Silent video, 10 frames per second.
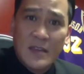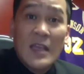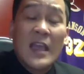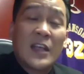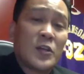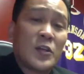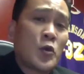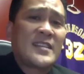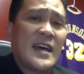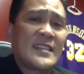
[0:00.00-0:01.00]
Illinois has
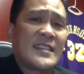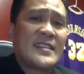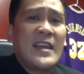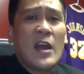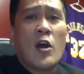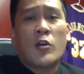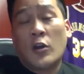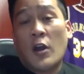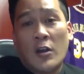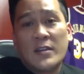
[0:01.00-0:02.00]
not said they are or
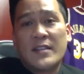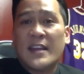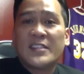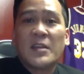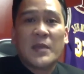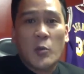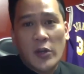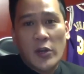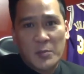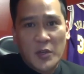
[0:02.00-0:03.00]
aren't. That is something we're in
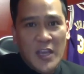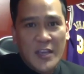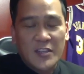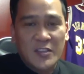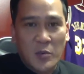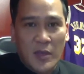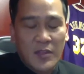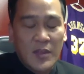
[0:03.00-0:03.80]
communications with.